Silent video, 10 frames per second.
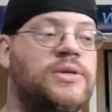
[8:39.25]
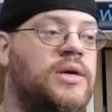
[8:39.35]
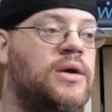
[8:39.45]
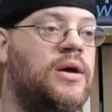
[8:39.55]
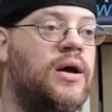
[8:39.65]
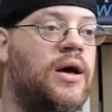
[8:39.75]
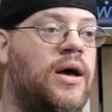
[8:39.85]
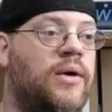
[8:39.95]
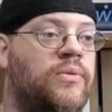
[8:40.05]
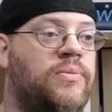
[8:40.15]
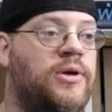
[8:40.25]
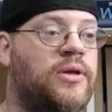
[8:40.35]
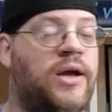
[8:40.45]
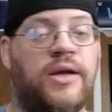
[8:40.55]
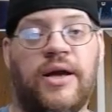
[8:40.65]
uh, would be like
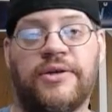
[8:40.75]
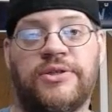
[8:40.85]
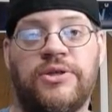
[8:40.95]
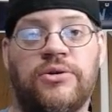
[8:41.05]
X2,